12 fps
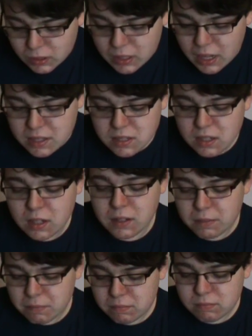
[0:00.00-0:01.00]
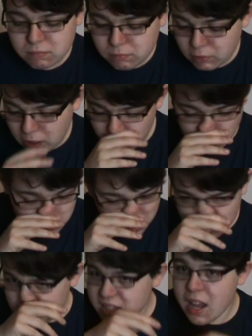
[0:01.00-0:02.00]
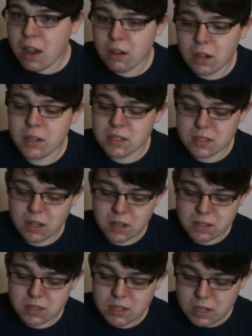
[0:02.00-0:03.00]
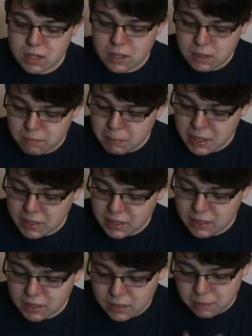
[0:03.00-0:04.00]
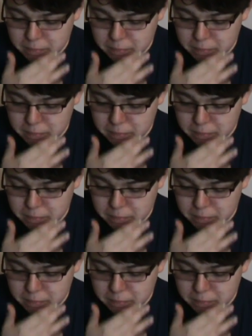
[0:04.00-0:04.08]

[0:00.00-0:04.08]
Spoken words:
And when I note those down, I started making